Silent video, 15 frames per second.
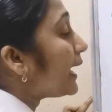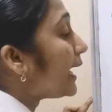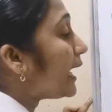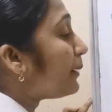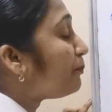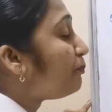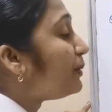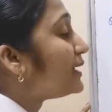
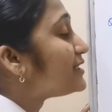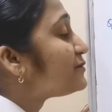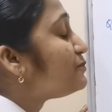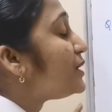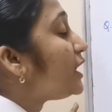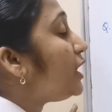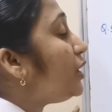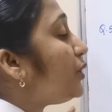a plus
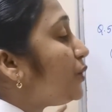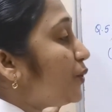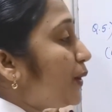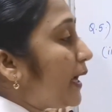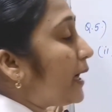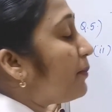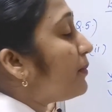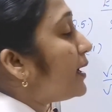b into
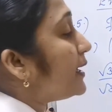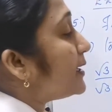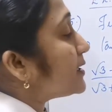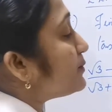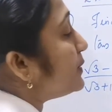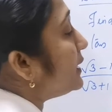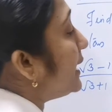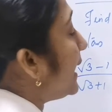a minus b.